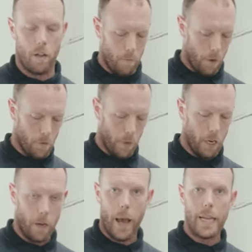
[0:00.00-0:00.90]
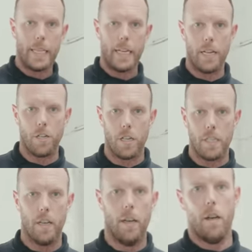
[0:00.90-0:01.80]
combos, we can do 18
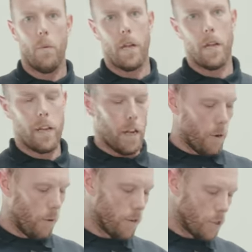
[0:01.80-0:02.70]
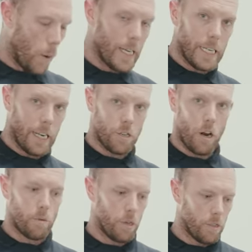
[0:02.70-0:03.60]
inches, we can do
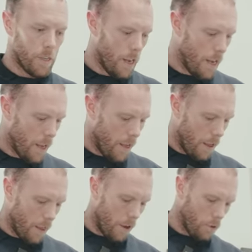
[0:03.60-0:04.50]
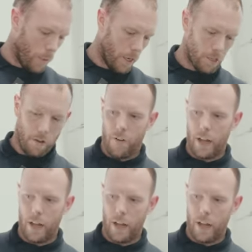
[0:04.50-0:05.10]
20-inch options. Those wheels look